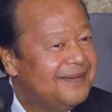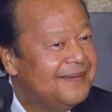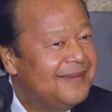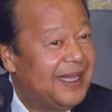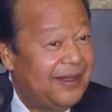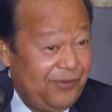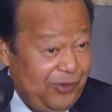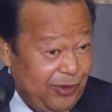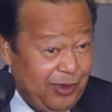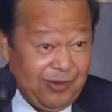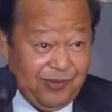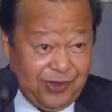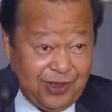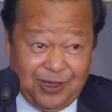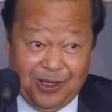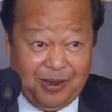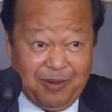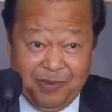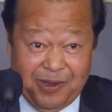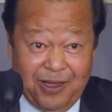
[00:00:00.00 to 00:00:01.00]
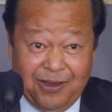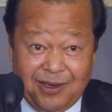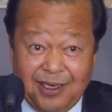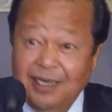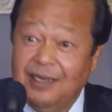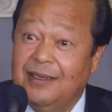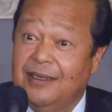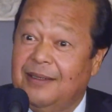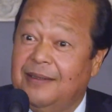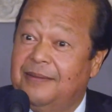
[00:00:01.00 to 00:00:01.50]
Have you ever thought about
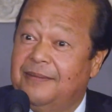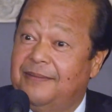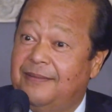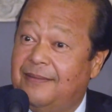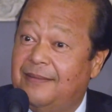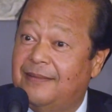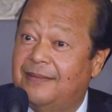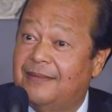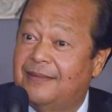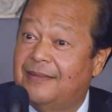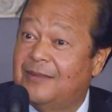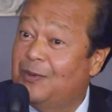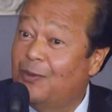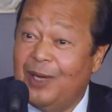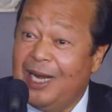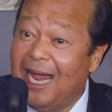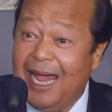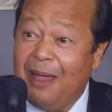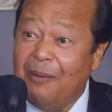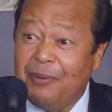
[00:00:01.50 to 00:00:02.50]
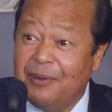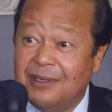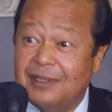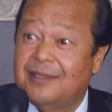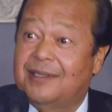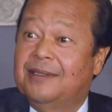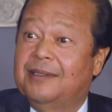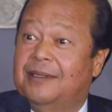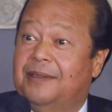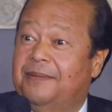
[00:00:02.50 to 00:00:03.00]
it? What
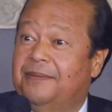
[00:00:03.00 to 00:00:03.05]
happens?